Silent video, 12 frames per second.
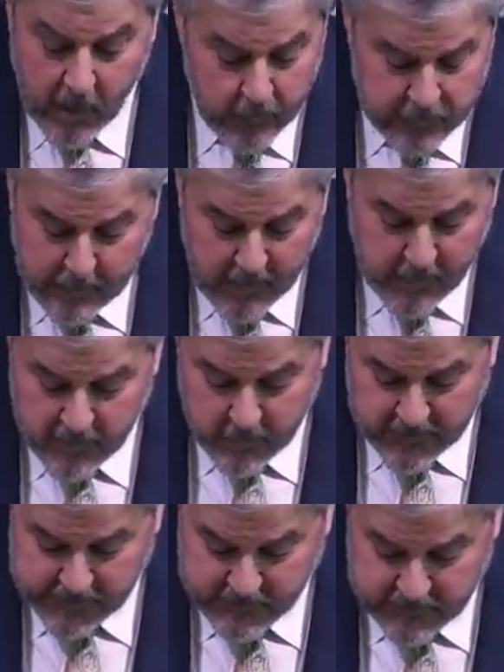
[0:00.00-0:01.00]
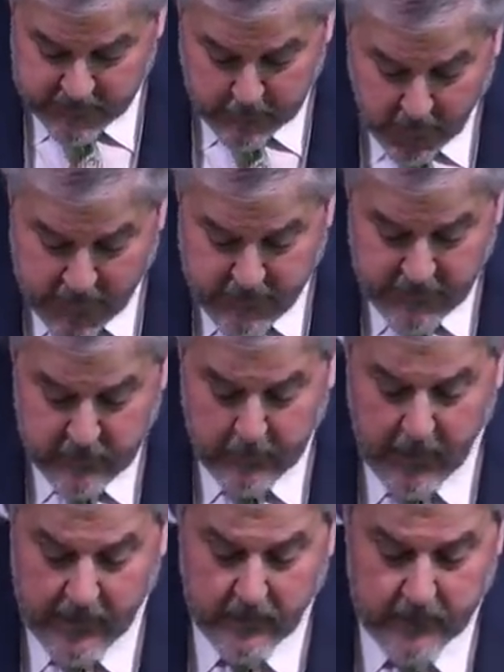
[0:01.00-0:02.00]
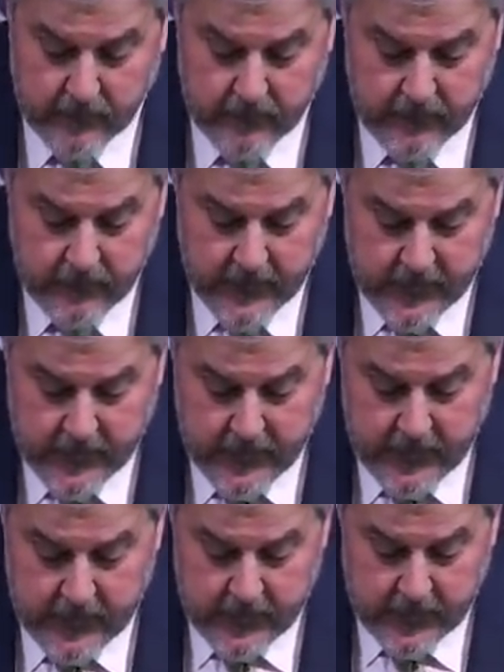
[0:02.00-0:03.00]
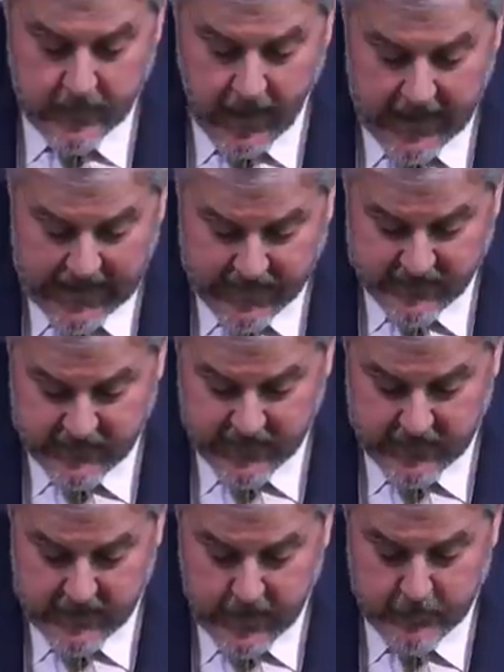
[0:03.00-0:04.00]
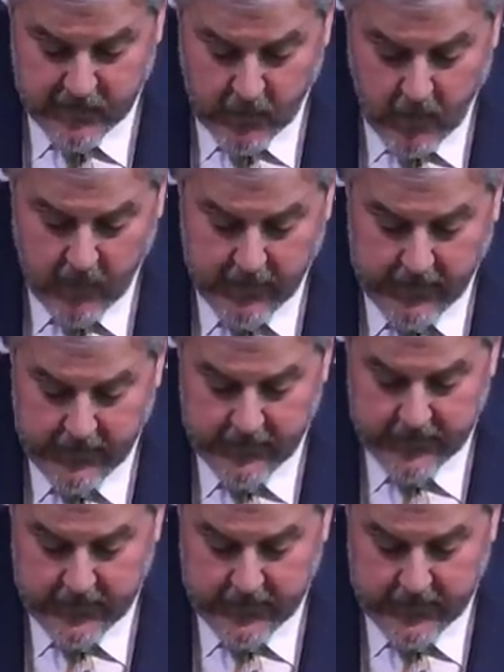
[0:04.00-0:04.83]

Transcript: heart was broken when he says, Pray this prayer God, I sinned. I'm sorry.